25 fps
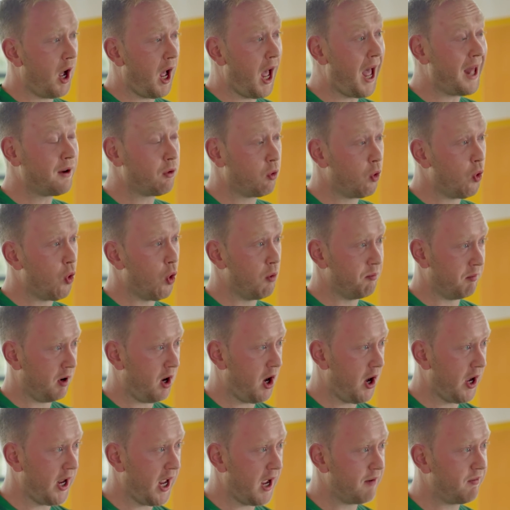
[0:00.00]
At
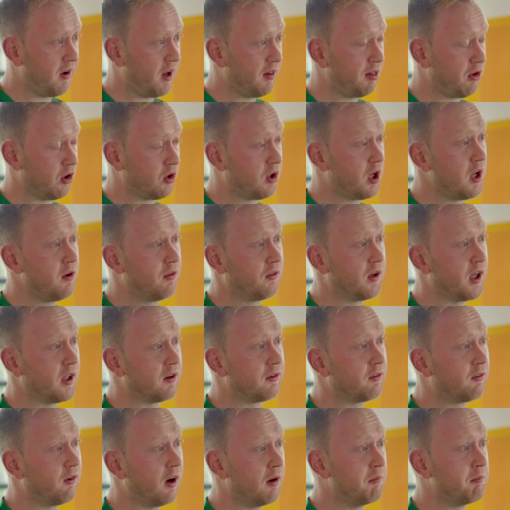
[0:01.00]
home, I have a
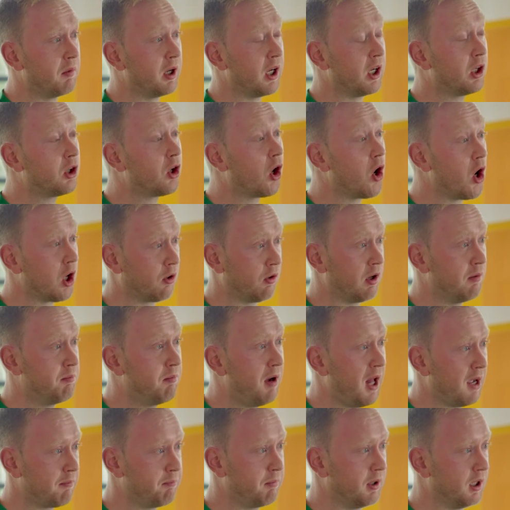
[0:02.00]
certificate from my third degree
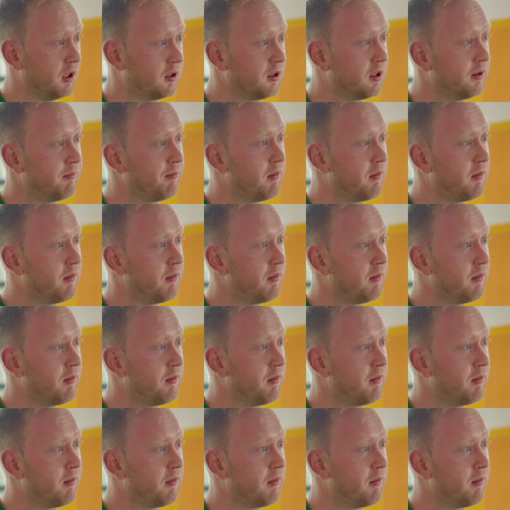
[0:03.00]
black belt.